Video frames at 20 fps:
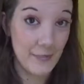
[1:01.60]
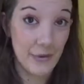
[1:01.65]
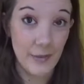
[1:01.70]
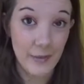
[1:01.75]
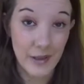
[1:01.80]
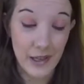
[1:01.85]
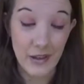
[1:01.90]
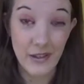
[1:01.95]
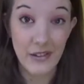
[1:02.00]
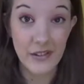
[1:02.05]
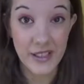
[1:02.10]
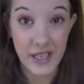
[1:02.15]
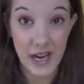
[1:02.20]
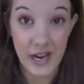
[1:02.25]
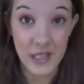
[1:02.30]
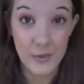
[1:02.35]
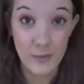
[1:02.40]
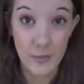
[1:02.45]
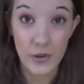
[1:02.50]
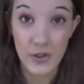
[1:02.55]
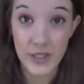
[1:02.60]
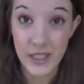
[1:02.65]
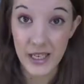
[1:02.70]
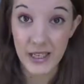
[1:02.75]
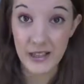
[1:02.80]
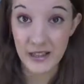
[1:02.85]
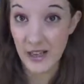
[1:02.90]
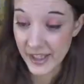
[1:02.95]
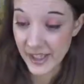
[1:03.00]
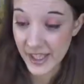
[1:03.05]
is probably a good time to put
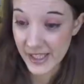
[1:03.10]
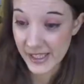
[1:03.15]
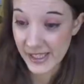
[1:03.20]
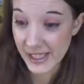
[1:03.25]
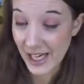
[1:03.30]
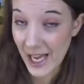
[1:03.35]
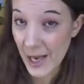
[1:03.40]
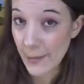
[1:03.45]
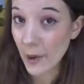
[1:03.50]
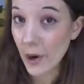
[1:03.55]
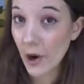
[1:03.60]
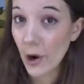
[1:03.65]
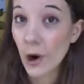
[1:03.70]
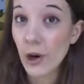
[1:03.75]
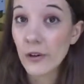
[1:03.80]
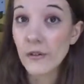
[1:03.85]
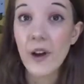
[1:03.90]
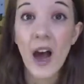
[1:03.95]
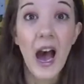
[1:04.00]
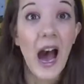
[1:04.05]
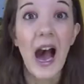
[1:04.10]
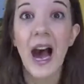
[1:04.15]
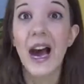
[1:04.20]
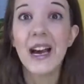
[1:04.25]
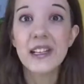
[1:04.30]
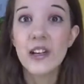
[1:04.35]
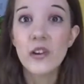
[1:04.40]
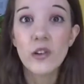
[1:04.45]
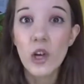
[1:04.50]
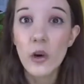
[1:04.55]
in the disclaimer of
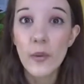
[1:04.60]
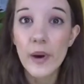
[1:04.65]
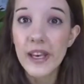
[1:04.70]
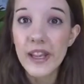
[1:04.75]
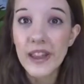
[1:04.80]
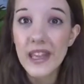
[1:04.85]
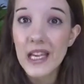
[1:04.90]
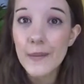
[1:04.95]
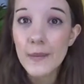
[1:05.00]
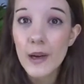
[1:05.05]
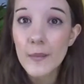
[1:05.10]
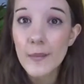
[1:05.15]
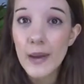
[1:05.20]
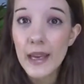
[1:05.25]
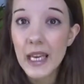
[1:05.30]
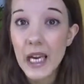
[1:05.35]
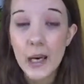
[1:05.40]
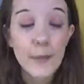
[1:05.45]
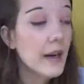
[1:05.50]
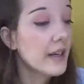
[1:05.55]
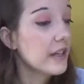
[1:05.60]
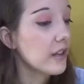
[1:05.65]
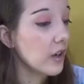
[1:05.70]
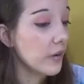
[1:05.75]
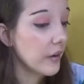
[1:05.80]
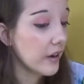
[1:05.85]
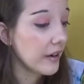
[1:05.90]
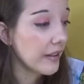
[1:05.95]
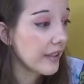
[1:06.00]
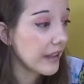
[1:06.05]
I don't know anything about makeup, I don't
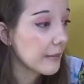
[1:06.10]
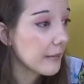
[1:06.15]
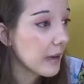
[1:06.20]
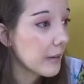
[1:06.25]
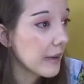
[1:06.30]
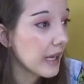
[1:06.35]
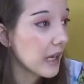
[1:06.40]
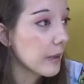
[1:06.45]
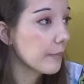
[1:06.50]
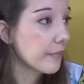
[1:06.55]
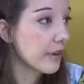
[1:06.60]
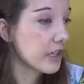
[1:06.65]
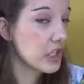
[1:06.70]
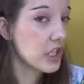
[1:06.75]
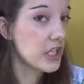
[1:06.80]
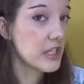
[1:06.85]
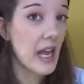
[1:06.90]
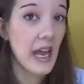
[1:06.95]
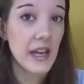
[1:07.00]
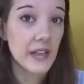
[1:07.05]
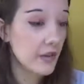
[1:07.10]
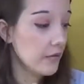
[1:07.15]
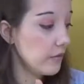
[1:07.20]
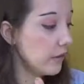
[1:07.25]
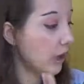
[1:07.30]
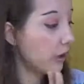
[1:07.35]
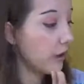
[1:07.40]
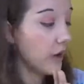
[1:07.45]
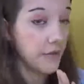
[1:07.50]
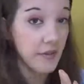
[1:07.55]
know anything about makeup brushes, I don't
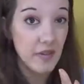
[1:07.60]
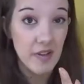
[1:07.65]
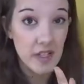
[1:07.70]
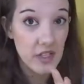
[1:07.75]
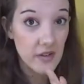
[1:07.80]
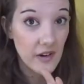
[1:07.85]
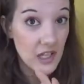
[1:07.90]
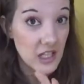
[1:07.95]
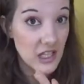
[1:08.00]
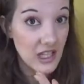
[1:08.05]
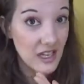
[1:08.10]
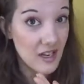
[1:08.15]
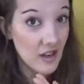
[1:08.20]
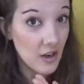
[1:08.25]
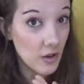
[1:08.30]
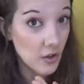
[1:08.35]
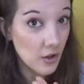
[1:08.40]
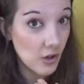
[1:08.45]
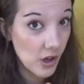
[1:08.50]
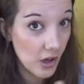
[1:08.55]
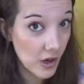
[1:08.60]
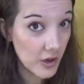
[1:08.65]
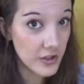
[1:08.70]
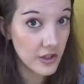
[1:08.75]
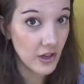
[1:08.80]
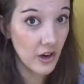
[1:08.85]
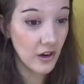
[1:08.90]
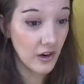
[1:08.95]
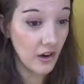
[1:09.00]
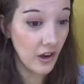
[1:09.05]
know if these are actually
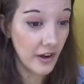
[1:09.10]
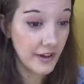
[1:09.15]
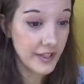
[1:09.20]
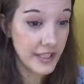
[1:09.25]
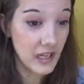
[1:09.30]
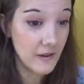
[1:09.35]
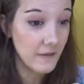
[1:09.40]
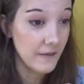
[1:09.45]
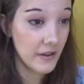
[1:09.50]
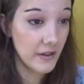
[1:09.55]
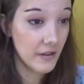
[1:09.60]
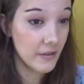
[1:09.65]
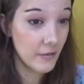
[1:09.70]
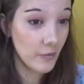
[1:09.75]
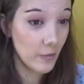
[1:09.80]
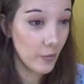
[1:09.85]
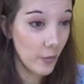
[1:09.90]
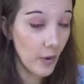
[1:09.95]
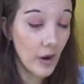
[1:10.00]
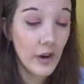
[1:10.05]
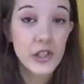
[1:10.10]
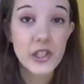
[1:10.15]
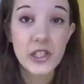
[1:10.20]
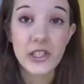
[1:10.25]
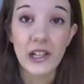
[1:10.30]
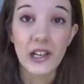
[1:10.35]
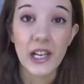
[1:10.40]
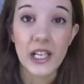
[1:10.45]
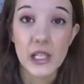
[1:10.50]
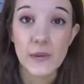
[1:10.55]
good or not. If you
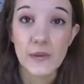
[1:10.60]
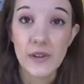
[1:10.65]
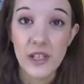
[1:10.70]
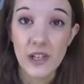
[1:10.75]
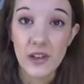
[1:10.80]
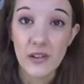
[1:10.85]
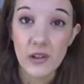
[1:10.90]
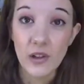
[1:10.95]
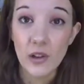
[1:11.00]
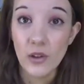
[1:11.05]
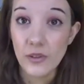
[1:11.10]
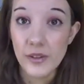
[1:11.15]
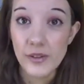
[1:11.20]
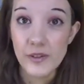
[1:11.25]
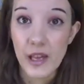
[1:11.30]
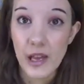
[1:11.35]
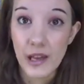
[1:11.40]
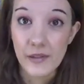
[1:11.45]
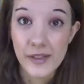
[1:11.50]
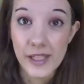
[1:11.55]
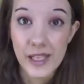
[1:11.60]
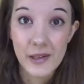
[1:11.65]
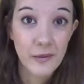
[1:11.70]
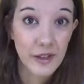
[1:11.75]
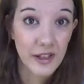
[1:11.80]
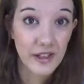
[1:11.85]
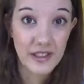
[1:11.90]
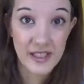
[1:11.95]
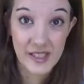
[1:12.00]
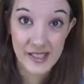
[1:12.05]
watched the last video, you'll have seen
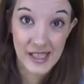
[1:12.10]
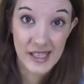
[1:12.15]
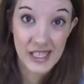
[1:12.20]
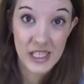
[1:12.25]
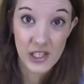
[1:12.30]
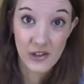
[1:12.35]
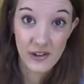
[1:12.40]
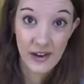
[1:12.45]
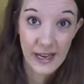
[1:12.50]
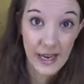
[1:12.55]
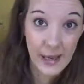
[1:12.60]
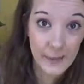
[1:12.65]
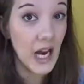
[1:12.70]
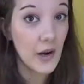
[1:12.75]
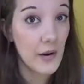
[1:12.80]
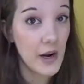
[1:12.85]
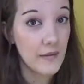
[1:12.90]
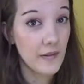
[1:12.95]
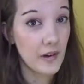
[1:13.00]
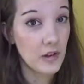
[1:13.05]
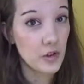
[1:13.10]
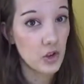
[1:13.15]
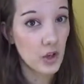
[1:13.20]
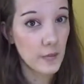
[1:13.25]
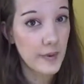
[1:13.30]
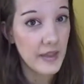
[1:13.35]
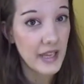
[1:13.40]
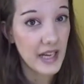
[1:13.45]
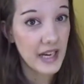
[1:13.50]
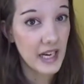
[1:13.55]
what a disaster I am. However,
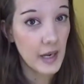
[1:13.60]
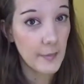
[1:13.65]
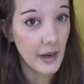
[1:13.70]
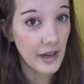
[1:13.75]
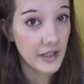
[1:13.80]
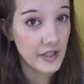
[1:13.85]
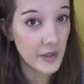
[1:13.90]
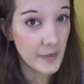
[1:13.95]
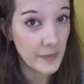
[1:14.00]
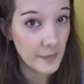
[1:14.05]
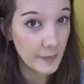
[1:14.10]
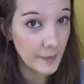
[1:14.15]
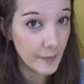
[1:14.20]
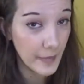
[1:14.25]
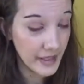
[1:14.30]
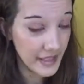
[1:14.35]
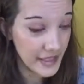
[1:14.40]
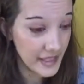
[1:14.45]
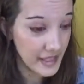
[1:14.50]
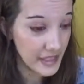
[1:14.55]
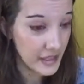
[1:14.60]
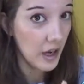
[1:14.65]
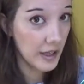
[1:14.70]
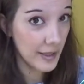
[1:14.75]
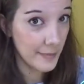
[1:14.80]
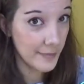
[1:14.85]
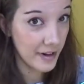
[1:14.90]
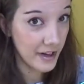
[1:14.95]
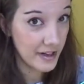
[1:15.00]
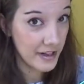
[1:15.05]
dropping that amount of money on
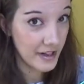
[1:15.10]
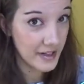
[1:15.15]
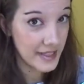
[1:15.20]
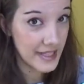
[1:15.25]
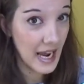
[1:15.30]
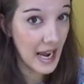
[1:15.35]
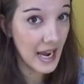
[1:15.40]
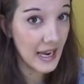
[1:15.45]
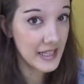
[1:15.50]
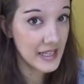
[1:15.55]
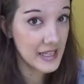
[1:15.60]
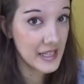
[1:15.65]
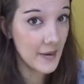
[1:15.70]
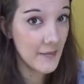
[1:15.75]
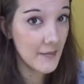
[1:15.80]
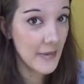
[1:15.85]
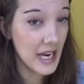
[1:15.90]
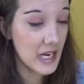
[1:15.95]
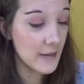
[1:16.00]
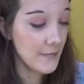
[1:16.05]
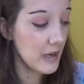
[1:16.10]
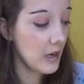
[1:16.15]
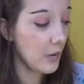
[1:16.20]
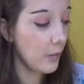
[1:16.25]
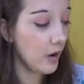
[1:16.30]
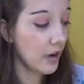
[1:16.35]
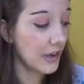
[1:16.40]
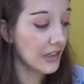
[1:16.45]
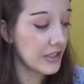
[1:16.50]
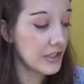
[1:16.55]
the product has made me
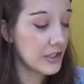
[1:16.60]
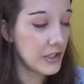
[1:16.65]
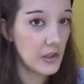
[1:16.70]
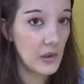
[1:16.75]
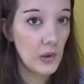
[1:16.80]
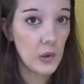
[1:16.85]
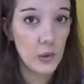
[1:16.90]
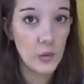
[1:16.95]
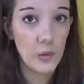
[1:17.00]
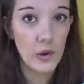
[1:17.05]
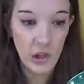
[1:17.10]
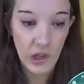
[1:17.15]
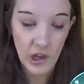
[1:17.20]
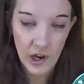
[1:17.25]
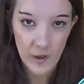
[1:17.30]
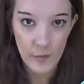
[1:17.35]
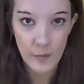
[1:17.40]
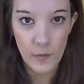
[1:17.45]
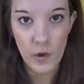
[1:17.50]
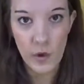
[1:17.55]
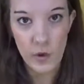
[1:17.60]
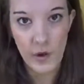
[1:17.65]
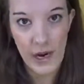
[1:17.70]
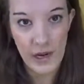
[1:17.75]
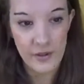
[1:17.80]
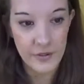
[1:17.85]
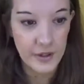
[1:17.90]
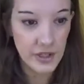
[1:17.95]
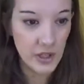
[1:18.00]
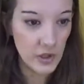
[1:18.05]
want to learn more
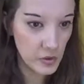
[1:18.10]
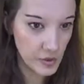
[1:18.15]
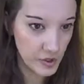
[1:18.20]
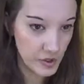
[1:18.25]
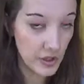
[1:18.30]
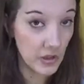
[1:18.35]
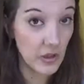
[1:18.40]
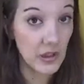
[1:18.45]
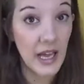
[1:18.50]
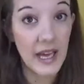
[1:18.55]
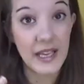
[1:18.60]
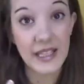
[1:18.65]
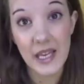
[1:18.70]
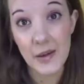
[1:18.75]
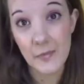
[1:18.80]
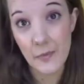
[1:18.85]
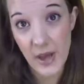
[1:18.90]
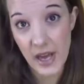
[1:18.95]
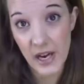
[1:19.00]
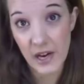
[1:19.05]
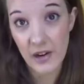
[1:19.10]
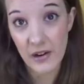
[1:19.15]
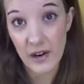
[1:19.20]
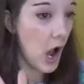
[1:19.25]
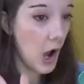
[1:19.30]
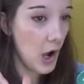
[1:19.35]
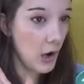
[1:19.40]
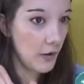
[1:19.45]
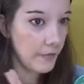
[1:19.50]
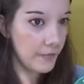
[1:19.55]
how to use it all and get better.
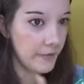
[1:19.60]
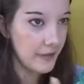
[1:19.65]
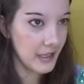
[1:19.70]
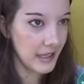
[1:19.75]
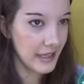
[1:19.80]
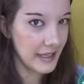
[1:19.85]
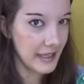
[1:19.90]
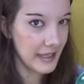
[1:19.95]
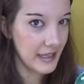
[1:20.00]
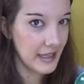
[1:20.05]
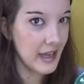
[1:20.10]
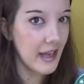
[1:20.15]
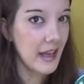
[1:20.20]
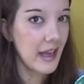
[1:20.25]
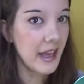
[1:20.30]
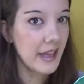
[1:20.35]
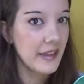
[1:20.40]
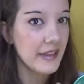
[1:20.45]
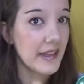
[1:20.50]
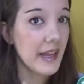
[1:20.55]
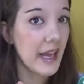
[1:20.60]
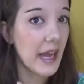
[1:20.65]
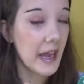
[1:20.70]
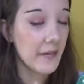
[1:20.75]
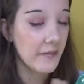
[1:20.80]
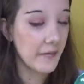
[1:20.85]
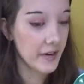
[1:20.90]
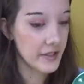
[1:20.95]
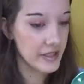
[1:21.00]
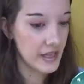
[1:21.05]
Hopefully, in the
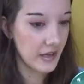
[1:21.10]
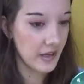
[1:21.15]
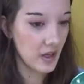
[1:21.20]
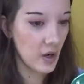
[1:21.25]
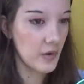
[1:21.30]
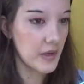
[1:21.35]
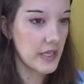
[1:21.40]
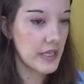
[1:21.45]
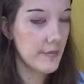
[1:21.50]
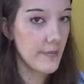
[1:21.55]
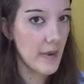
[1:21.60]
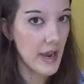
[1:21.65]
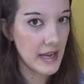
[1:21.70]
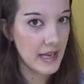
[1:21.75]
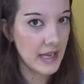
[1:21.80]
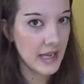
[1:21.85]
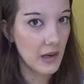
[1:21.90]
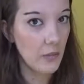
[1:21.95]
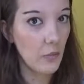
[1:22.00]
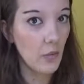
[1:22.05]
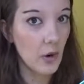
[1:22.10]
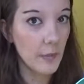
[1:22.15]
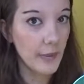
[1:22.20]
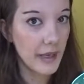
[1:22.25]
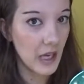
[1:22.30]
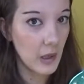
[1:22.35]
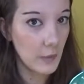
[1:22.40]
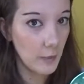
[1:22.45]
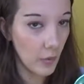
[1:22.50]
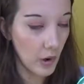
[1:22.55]
efforts I'm going to make, it will
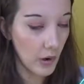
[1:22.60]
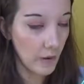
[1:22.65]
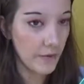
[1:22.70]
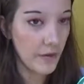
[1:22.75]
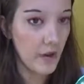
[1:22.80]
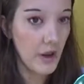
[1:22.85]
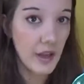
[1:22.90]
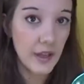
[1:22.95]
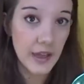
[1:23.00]
become worth